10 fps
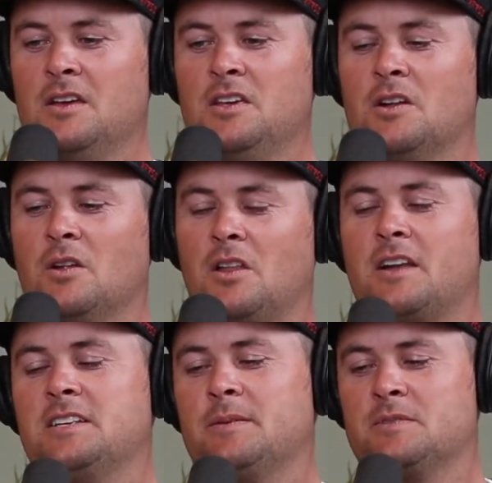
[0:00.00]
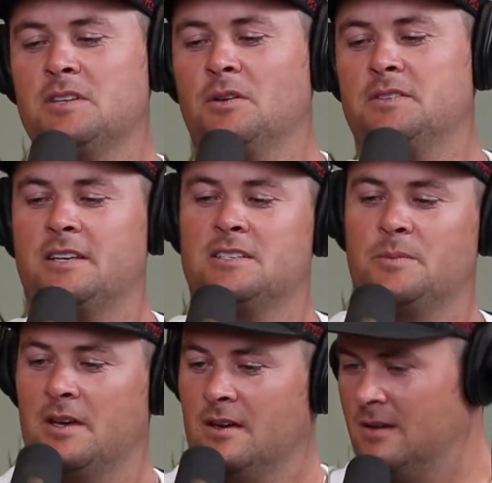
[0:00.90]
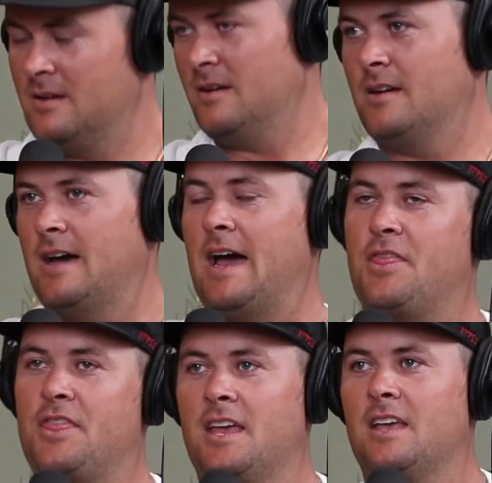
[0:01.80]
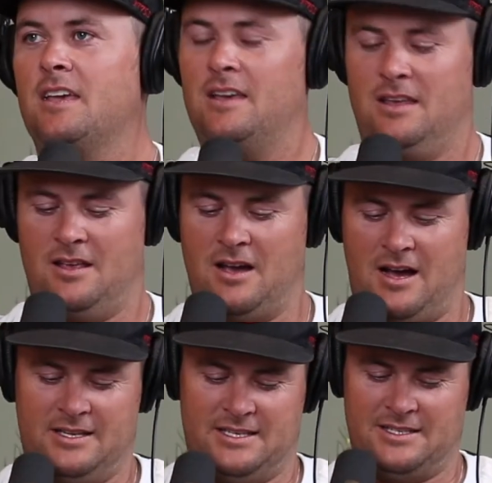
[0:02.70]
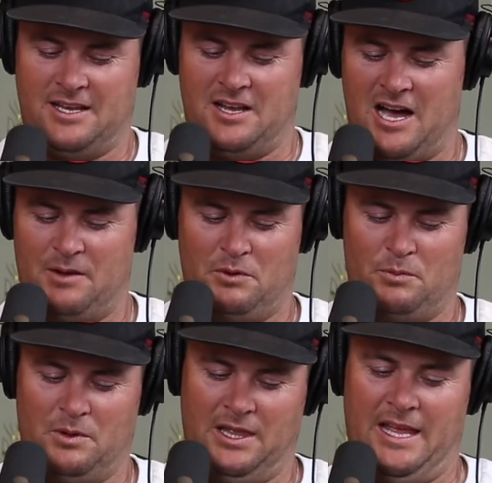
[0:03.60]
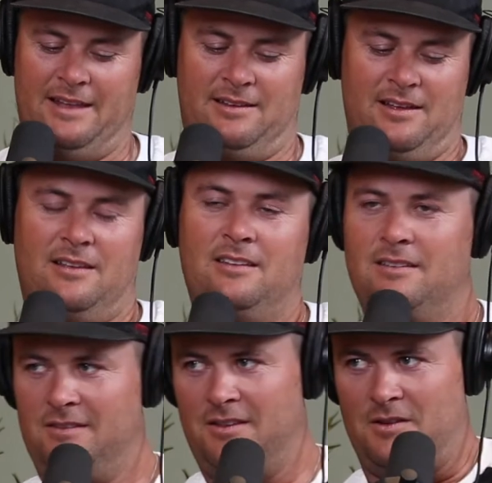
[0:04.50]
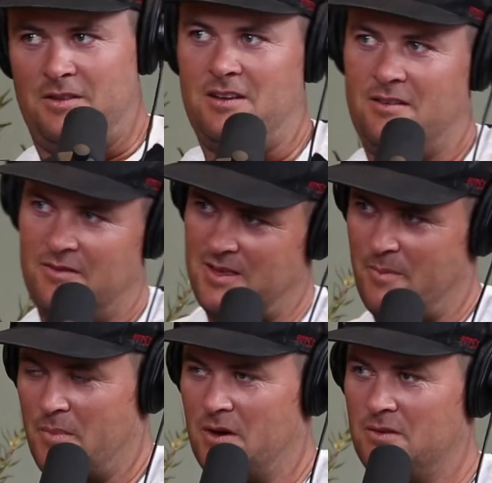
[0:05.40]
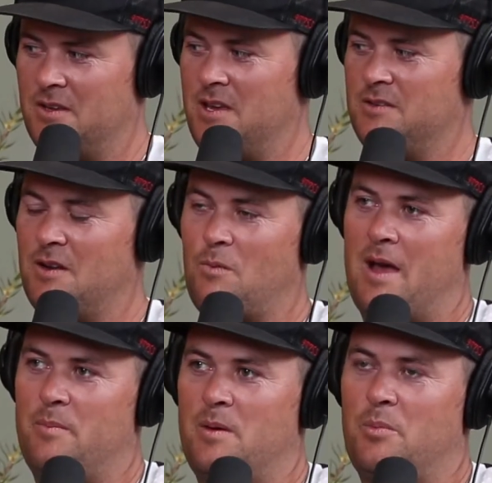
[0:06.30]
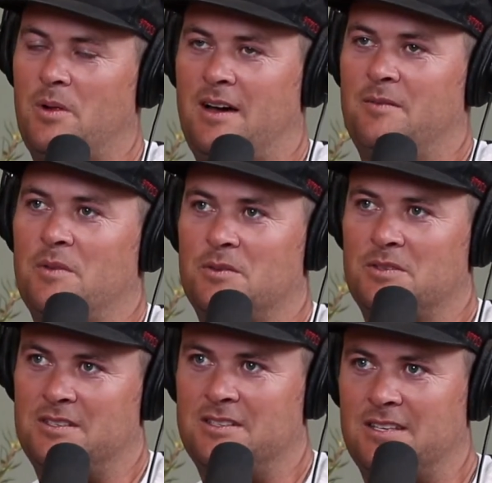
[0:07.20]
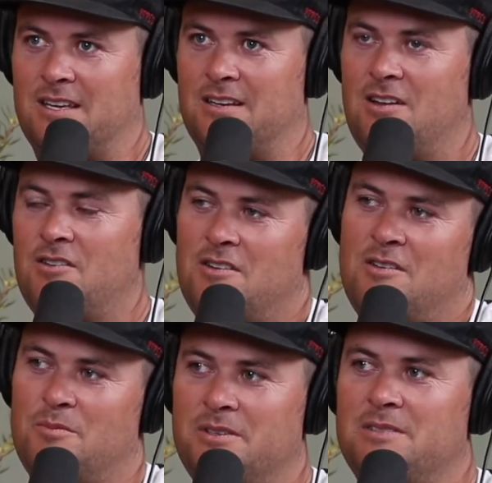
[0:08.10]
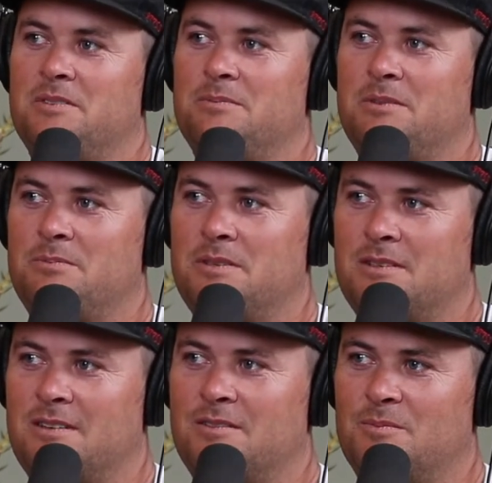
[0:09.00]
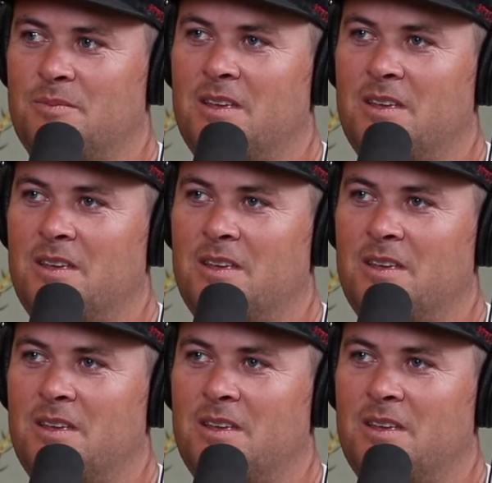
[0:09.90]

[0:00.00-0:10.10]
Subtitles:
You know, a lot of times in the Old Testament, I think it says that God would relent. You know, that he's going to wipe people out. And Moses is like, no, please stop.